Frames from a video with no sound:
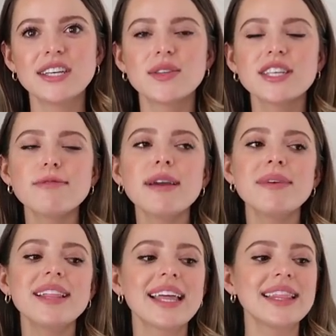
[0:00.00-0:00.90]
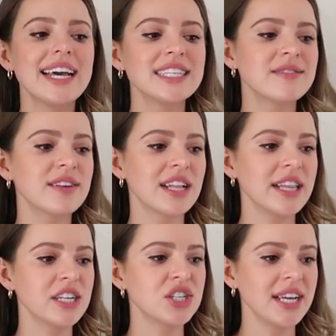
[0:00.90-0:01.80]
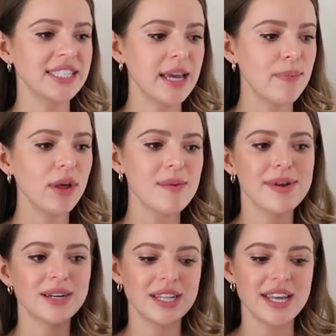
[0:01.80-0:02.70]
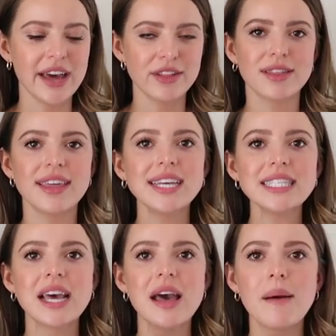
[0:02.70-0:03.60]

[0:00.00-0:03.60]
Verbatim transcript: So this might be like less of a cliche staple compared to the other things,